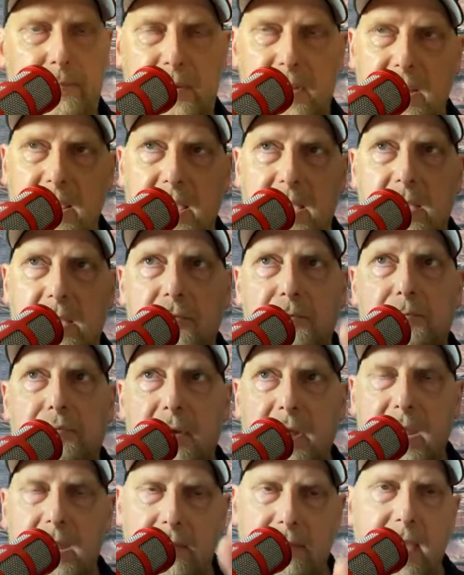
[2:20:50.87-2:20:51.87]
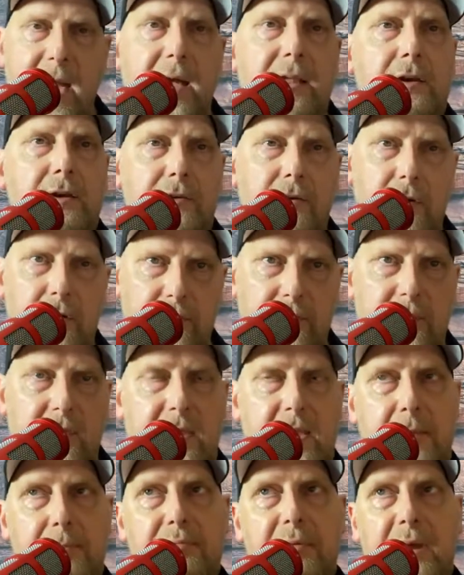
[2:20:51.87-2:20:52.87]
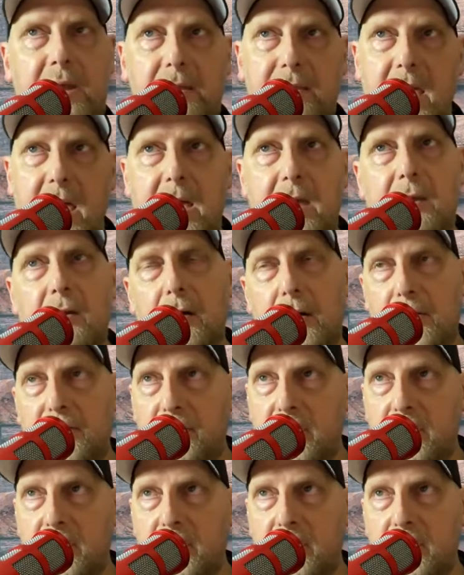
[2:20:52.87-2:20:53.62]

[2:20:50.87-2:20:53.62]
bring it down a notch, Lee. Bring it down a notch.